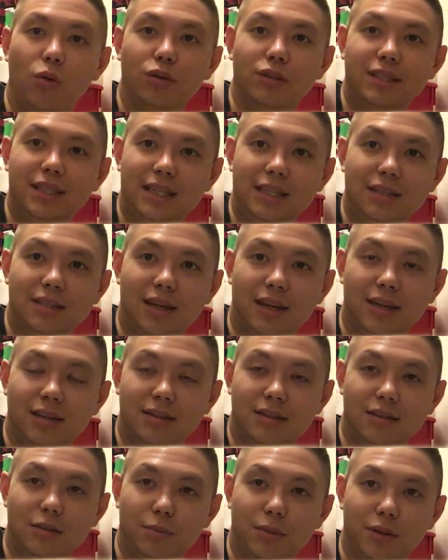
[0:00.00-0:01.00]
Teen
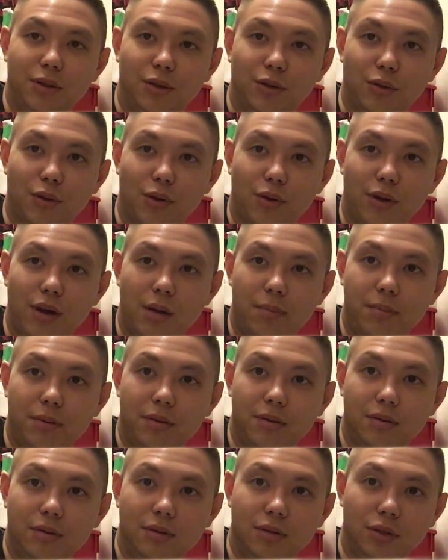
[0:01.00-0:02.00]
Titans, but they're grown up.
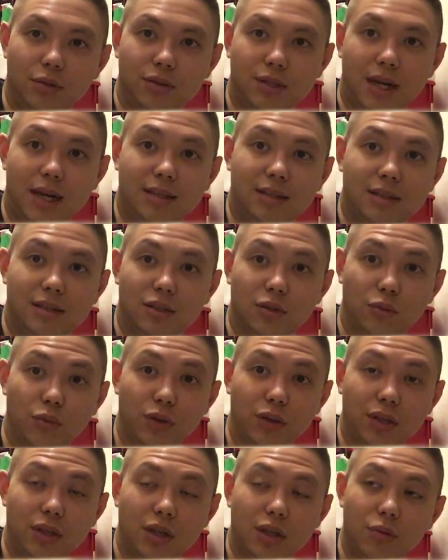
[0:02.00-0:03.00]
So Titans is a
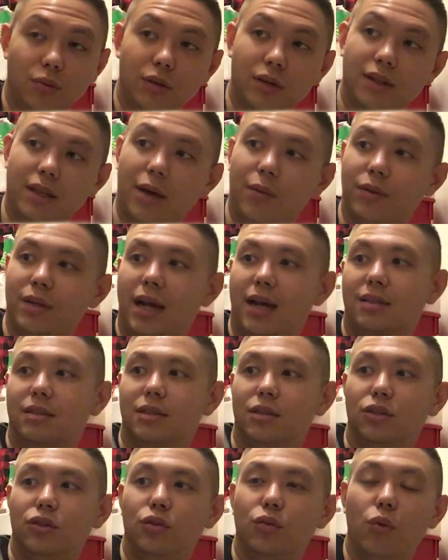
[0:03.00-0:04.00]
really good one. That one has
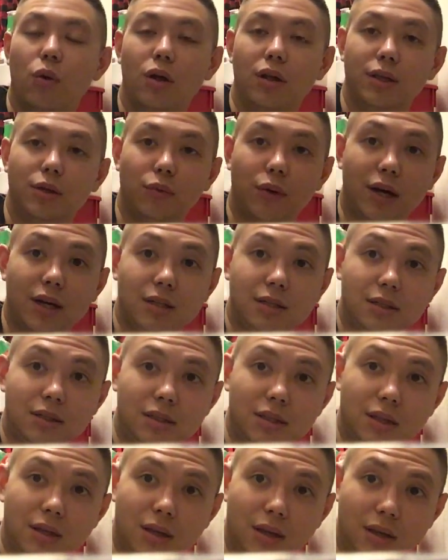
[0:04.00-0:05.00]
the new Wally
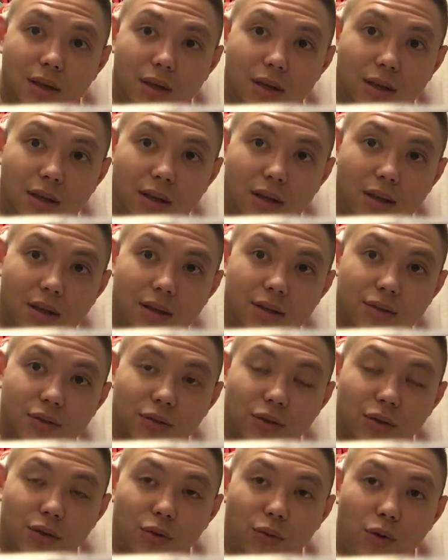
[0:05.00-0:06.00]
West. So
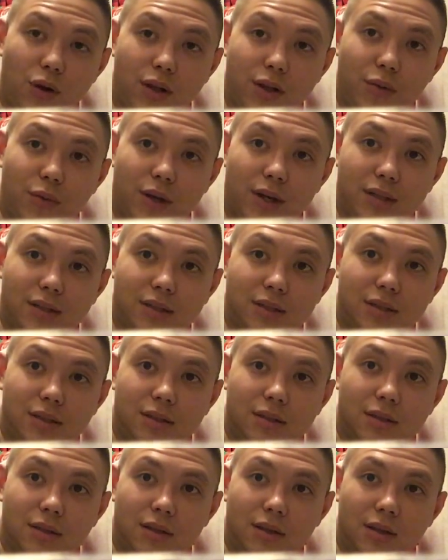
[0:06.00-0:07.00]
the new Wally
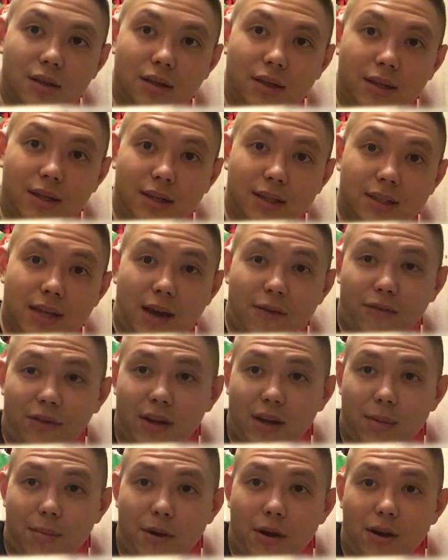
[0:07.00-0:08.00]
West is
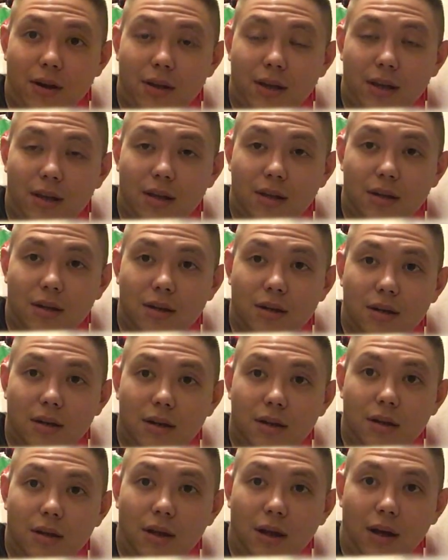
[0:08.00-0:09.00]
African American,
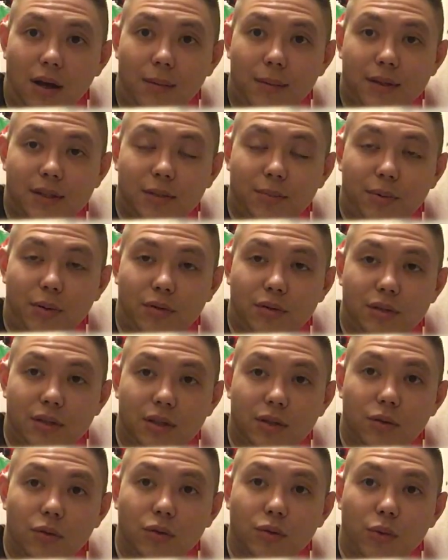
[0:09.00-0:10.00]
as opposed to
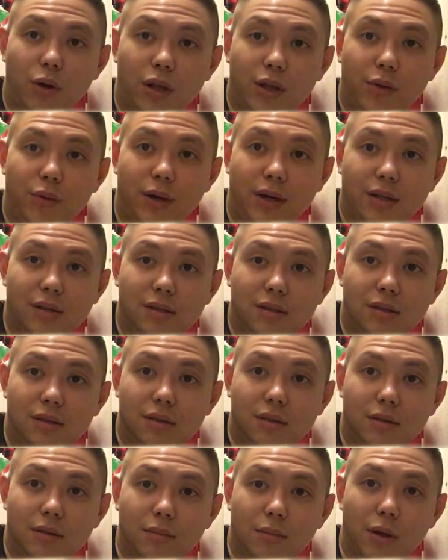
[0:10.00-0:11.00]
the old Wally West.
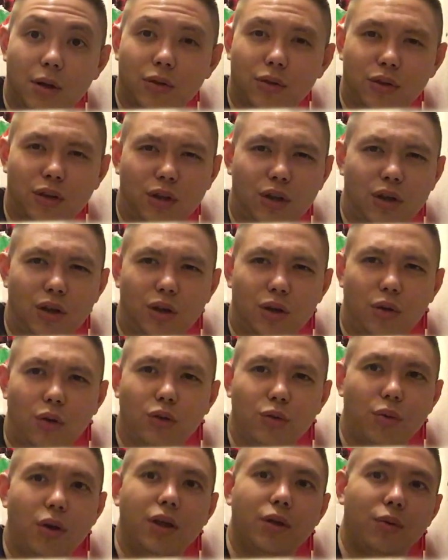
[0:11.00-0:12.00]
But the
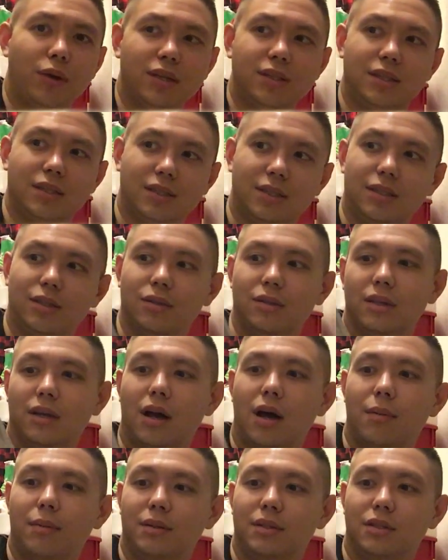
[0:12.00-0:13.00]
old Wally West is still in the
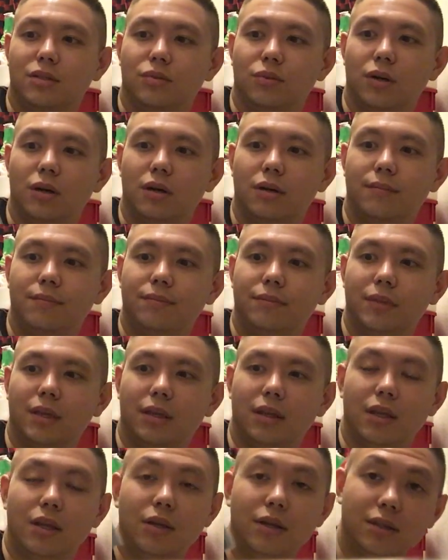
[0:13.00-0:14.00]
comics as well.
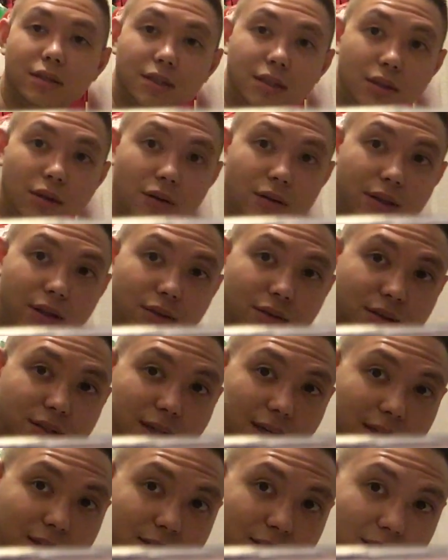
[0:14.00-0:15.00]
And then you can see all the other
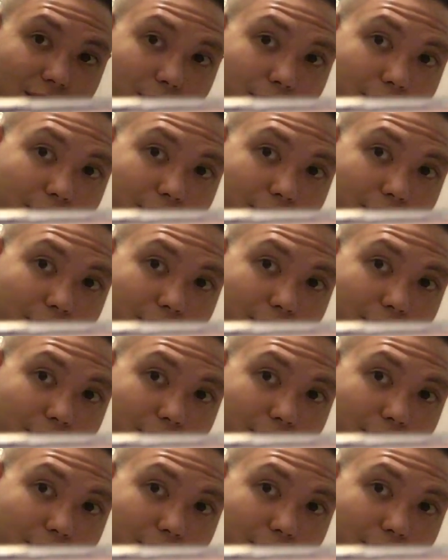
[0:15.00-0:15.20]
Titans in the